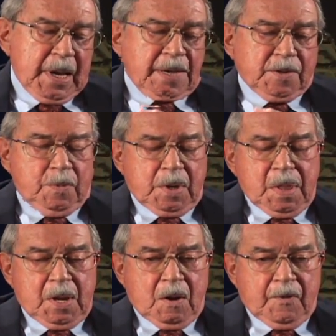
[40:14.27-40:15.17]
asked one
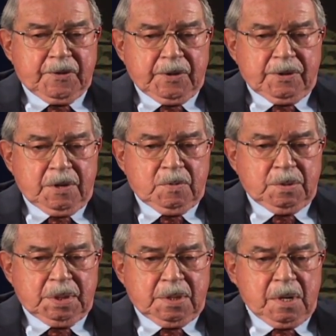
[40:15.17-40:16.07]
of the officers who
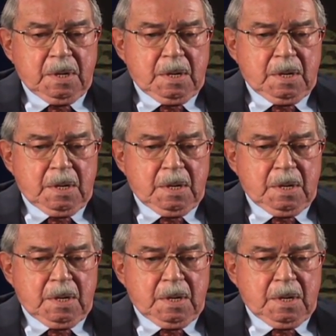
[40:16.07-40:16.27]
was